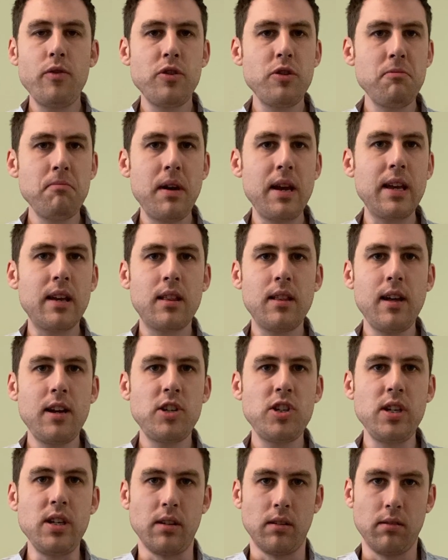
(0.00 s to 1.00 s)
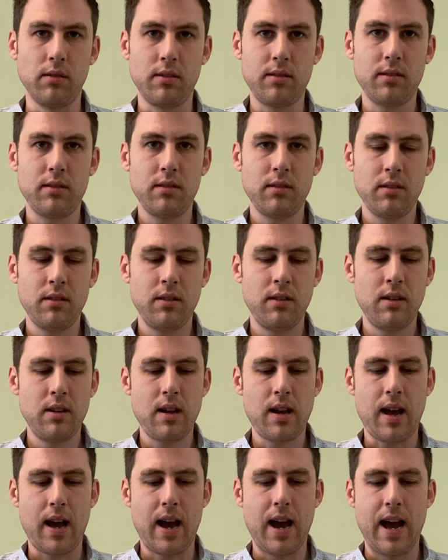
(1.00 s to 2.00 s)
you make their shields
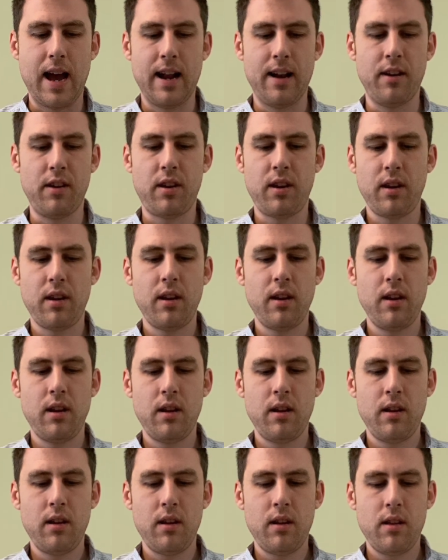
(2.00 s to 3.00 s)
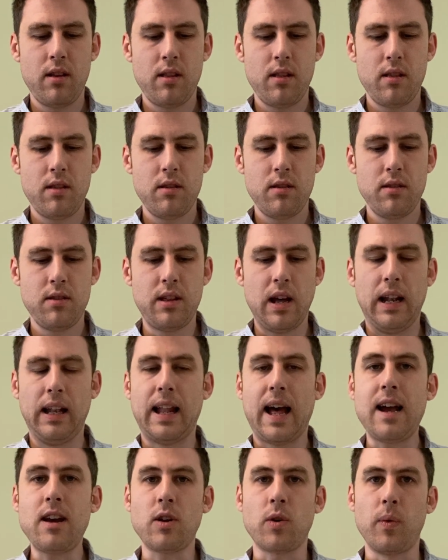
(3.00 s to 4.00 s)
and their
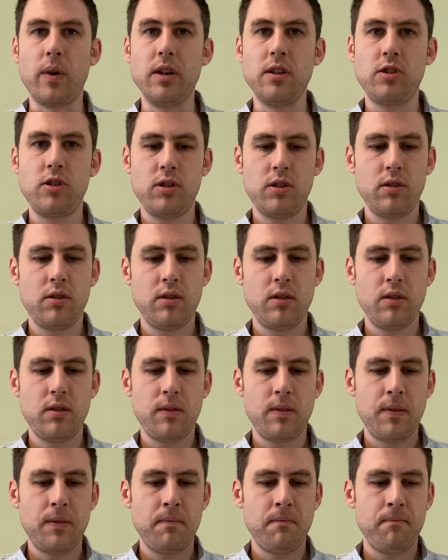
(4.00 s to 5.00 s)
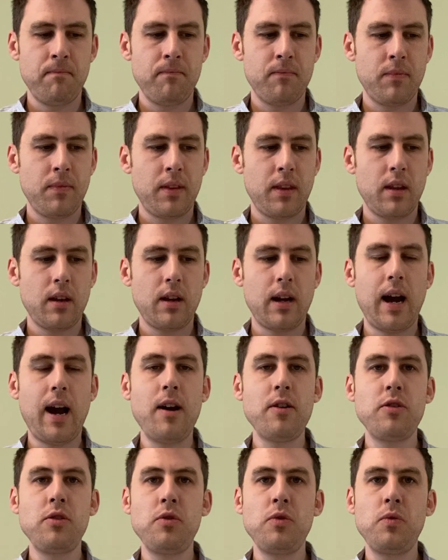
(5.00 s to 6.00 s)
language, how
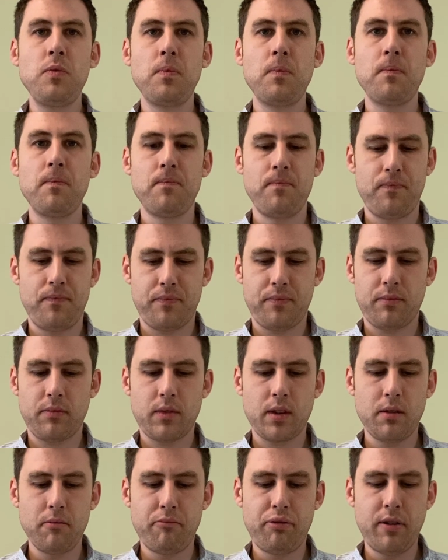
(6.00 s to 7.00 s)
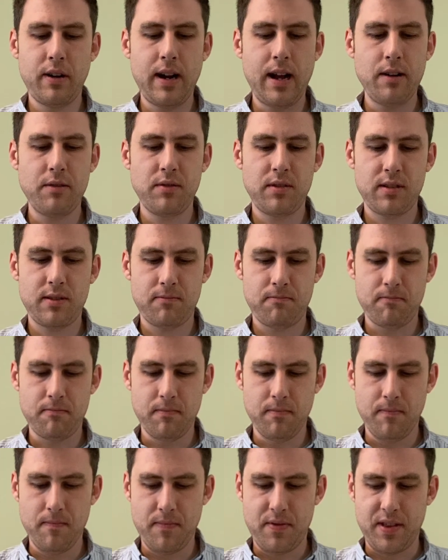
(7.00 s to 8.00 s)
you pronounce
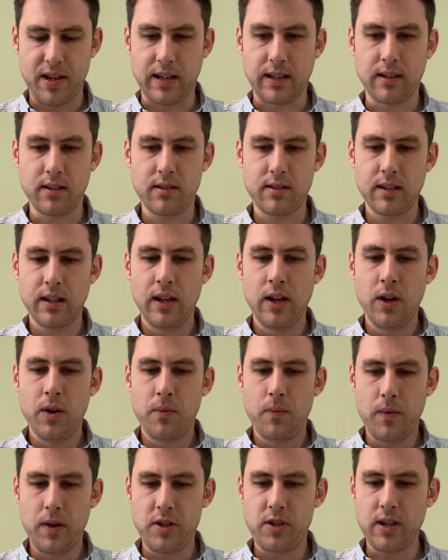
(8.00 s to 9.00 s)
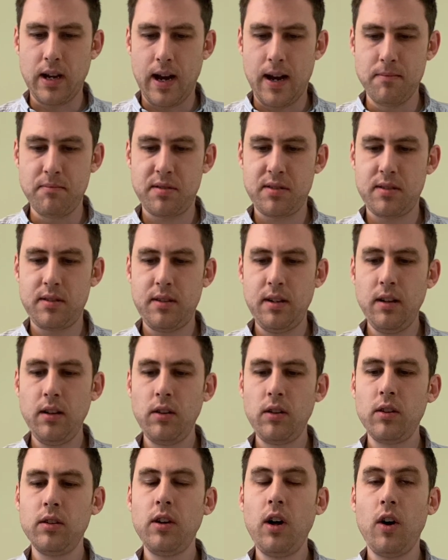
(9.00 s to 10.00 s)
things, which I'm
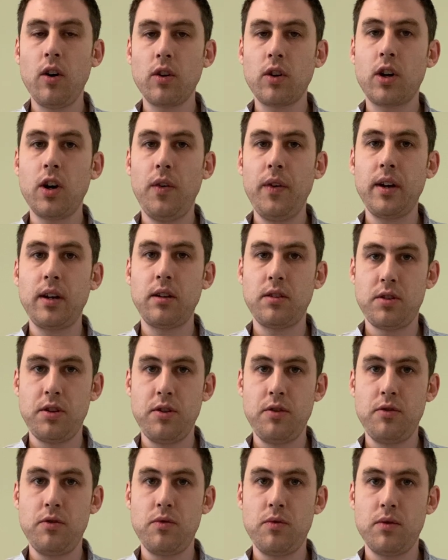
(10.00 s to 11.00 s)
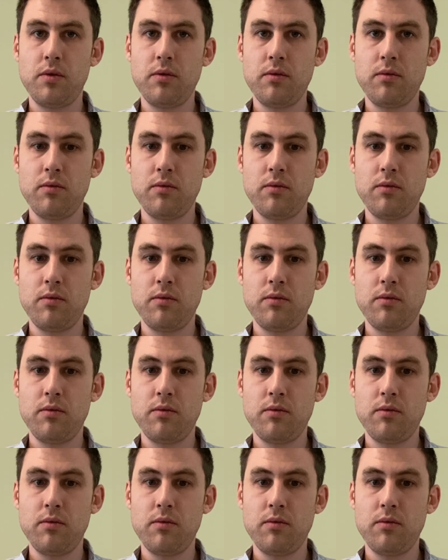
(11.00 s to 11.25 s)
still not going to